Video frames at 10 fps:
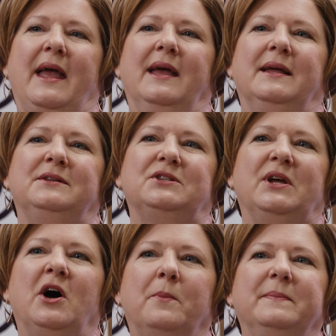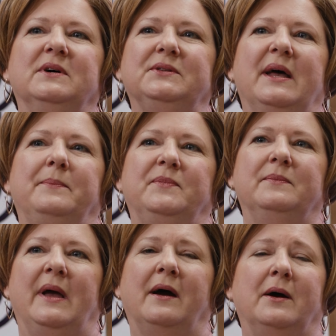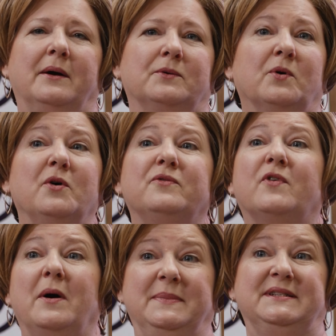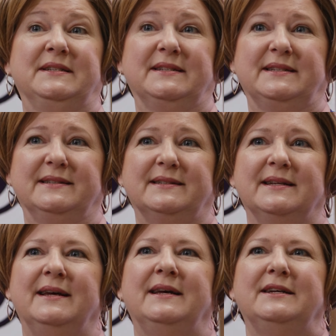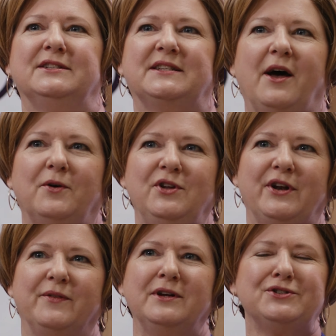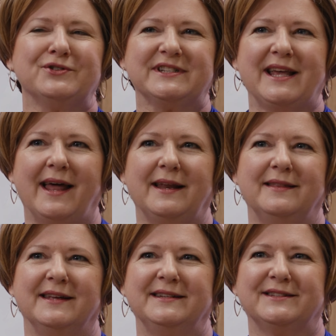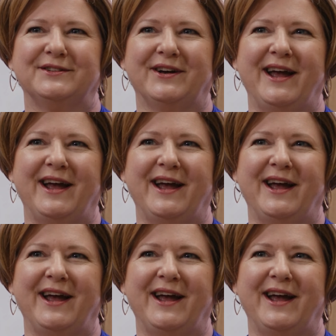and to help build up our growth for our businesses? So, you know, those are exciting things that are